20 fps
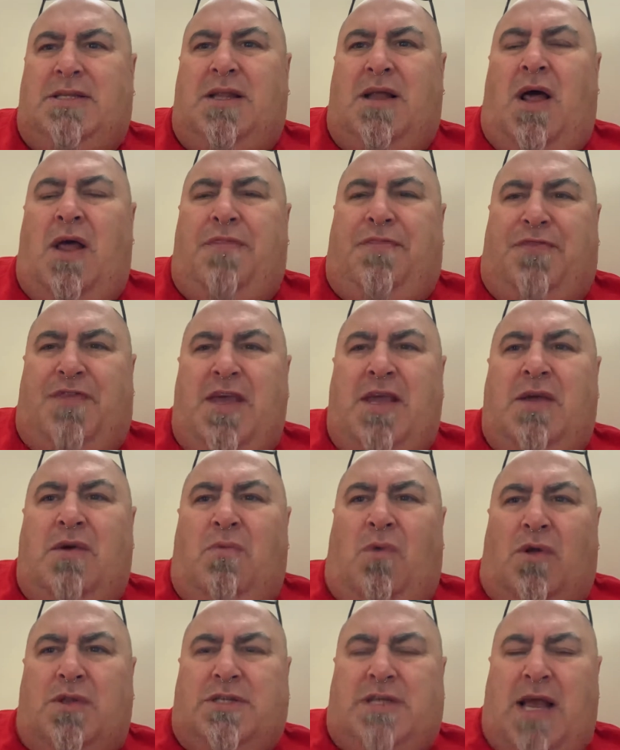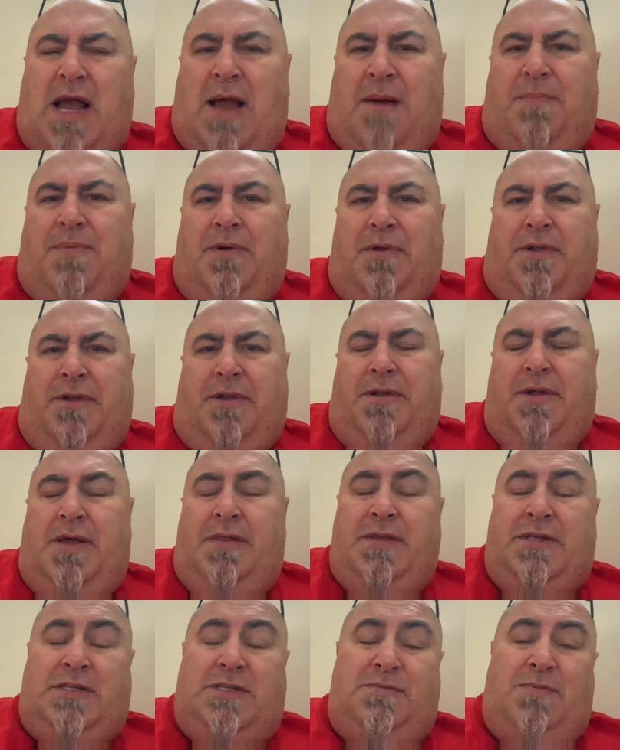I think what's happened,
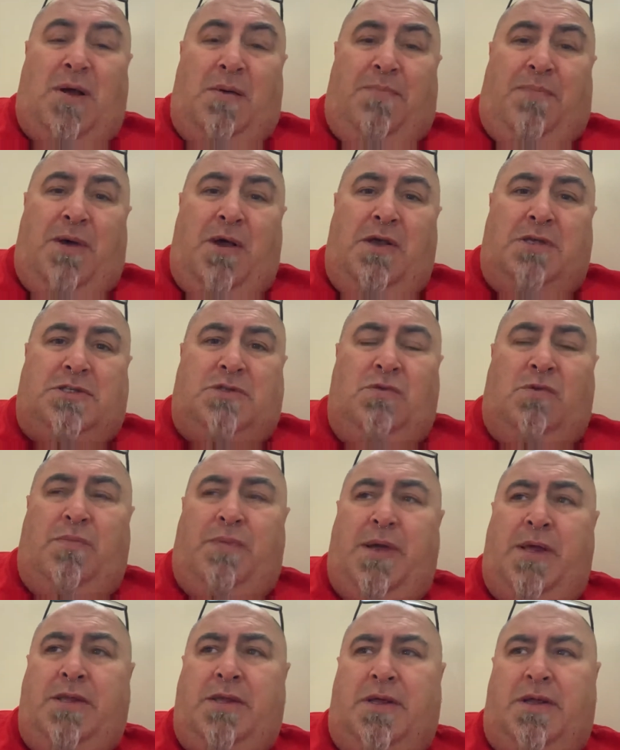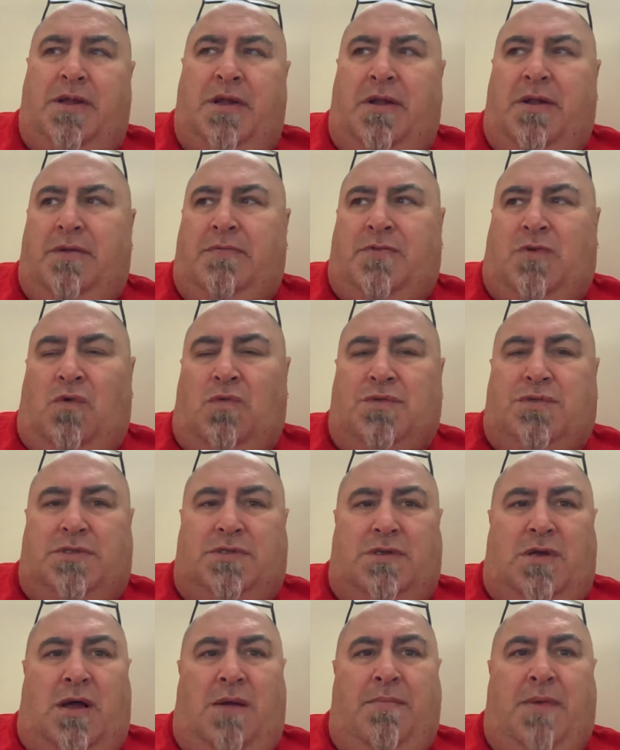and this is my personal opinion, and of
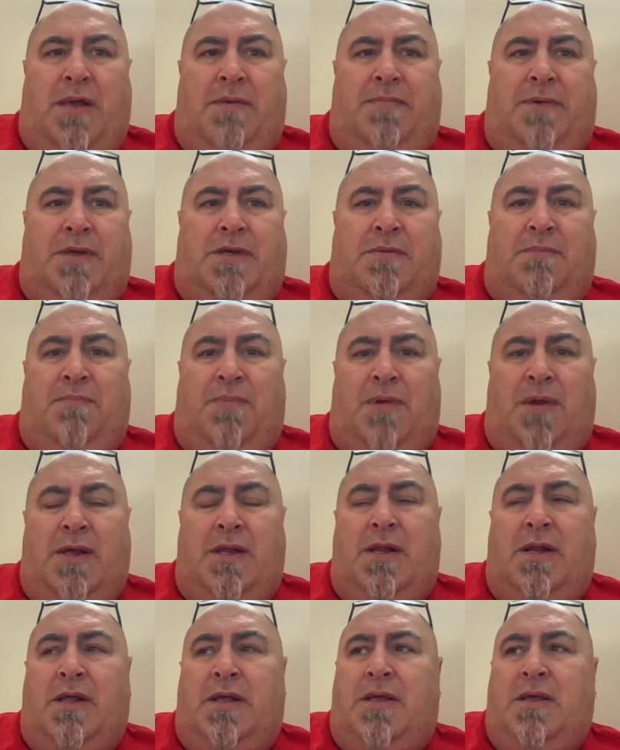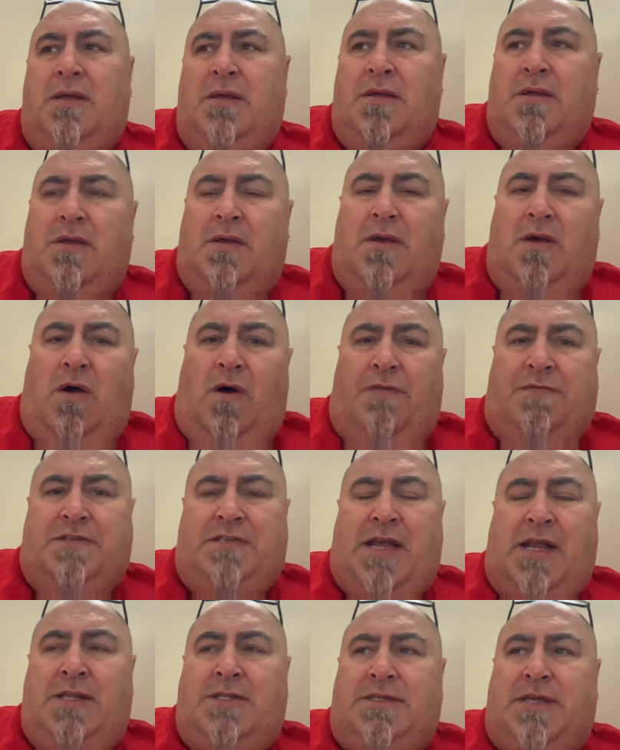course I may be completely
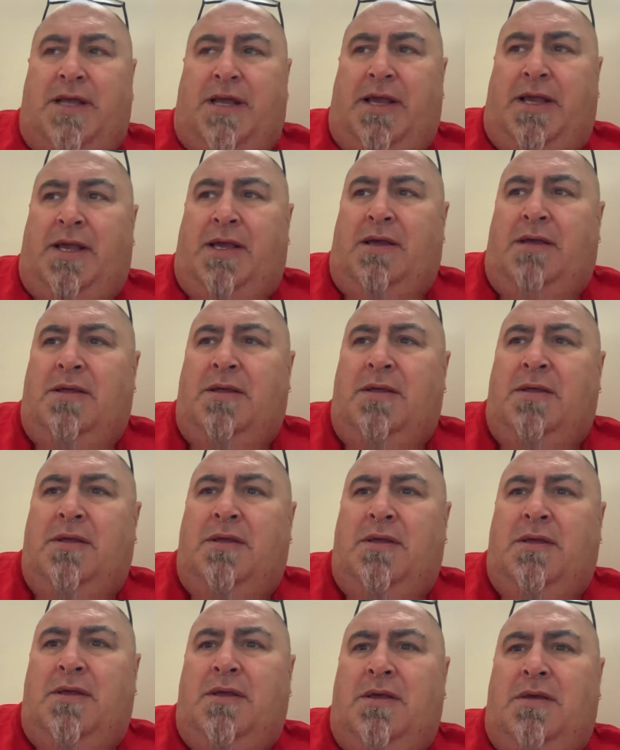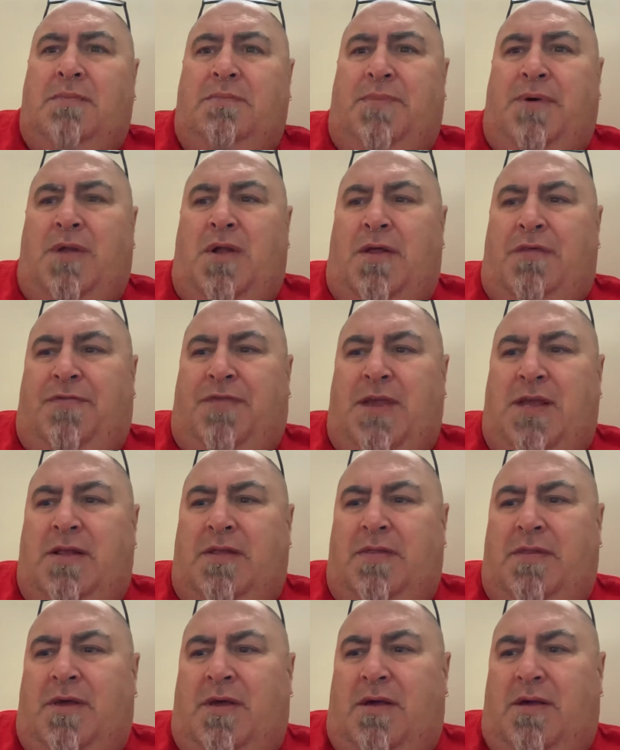off-centre here, but I
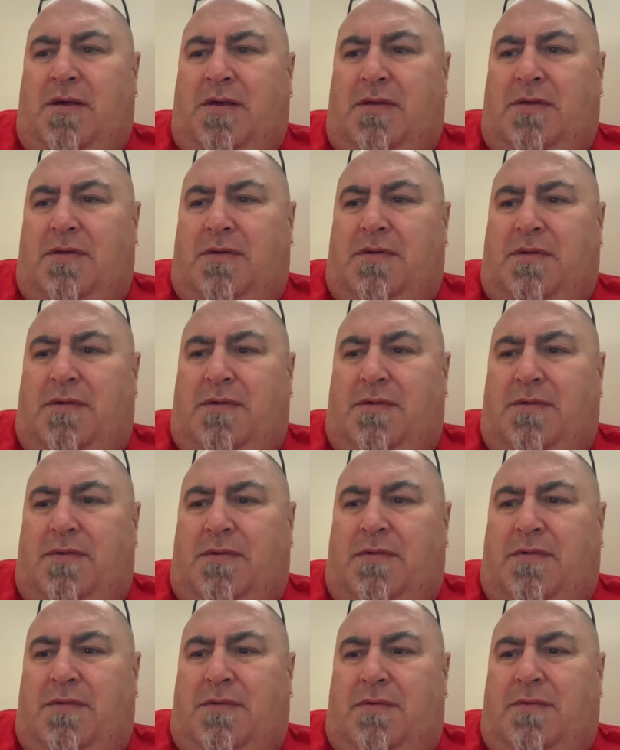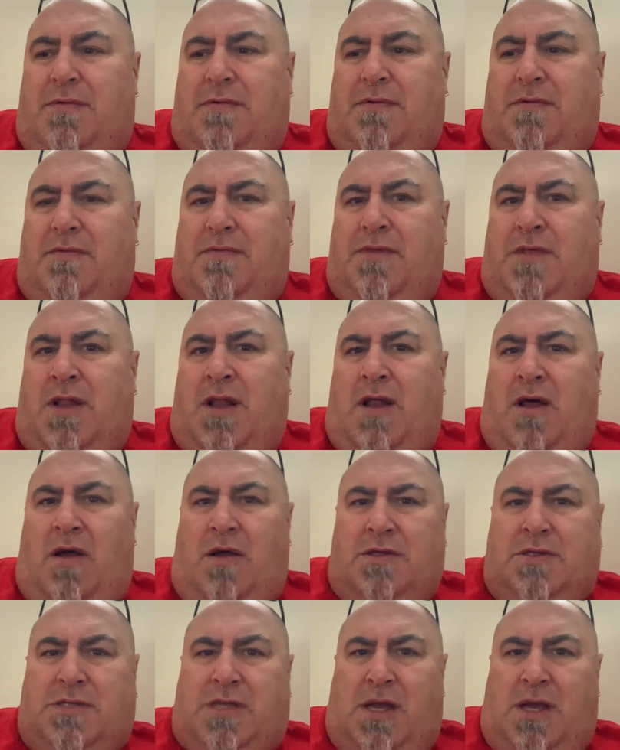think that the last